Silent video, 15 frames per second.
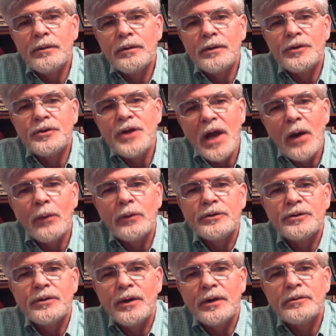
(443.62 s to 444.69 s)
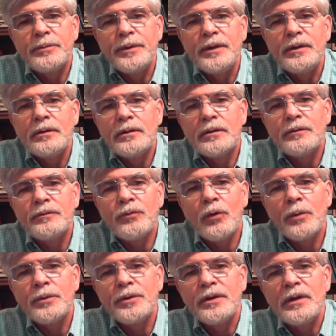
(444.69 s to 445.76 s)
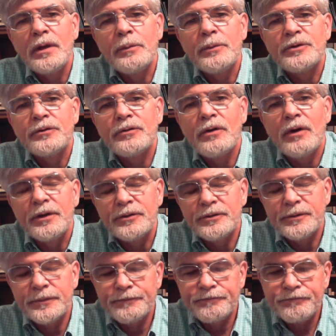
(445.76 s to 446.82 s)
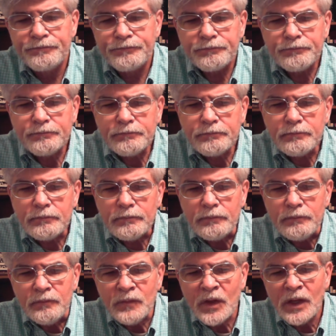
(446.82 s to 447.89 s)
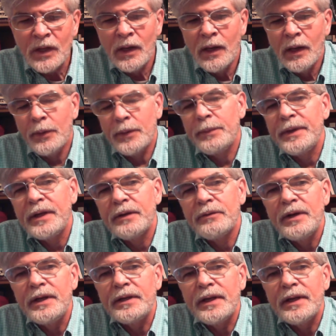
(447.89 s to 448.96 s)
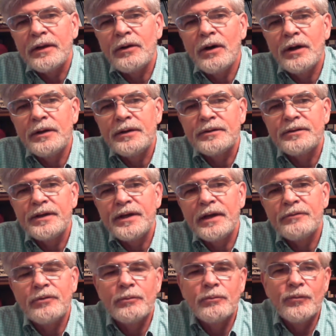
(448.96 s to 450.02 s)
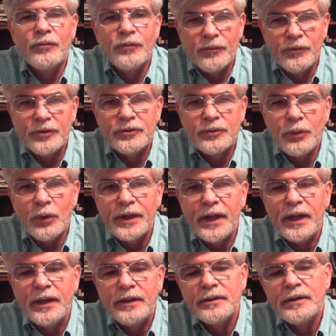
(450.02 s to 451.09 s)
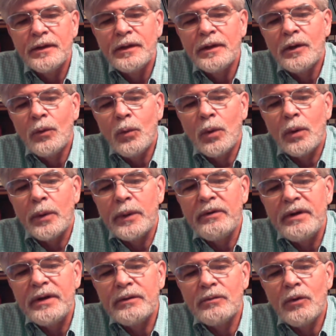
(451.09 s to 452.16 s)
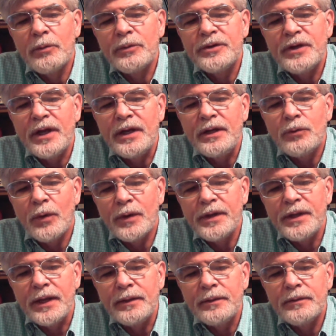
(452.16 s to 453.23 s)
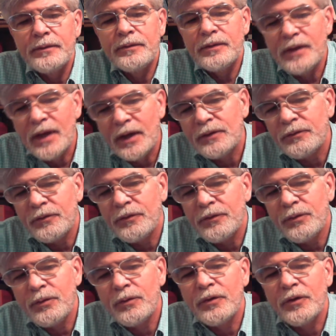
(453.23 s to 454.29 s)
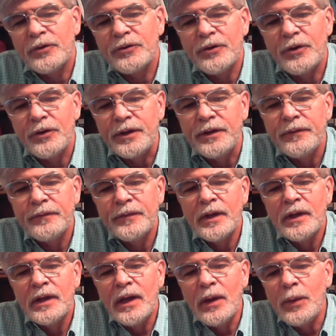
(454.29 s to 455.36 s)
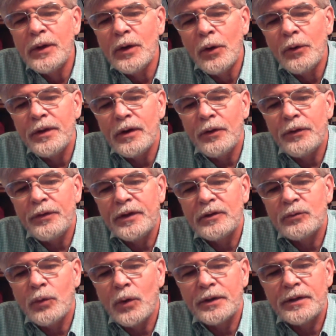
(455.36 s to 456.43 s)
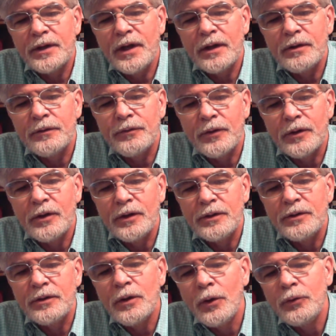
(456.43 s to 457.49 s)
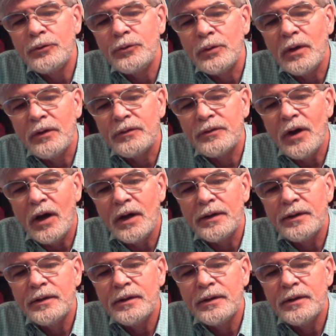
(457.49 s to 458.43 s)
challenge to us be conformed to the image of Christ. I want to begin reading that in context again from verse 28, where we read in Romans 8:28 down through verse 30. And we know that all things work together for good to those who love God,